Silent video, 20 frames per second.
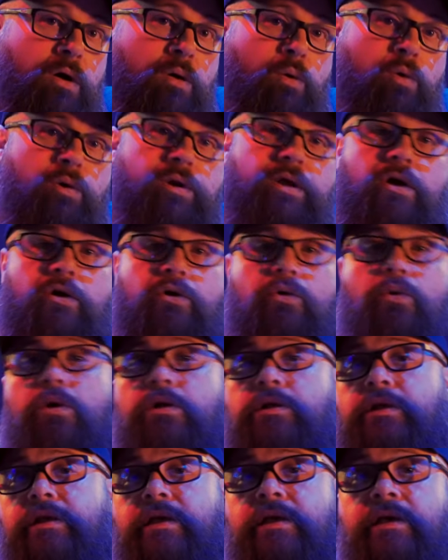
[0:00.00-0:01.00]
audio
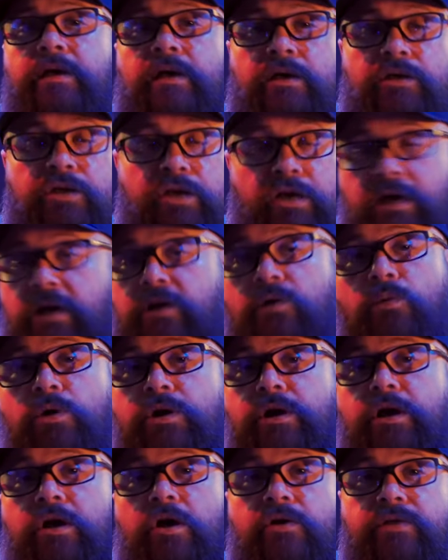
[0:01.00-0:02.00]
quality you're going to
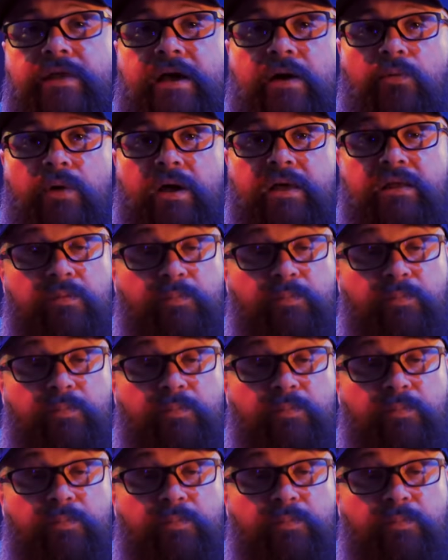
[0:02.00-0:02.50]
want to go that way.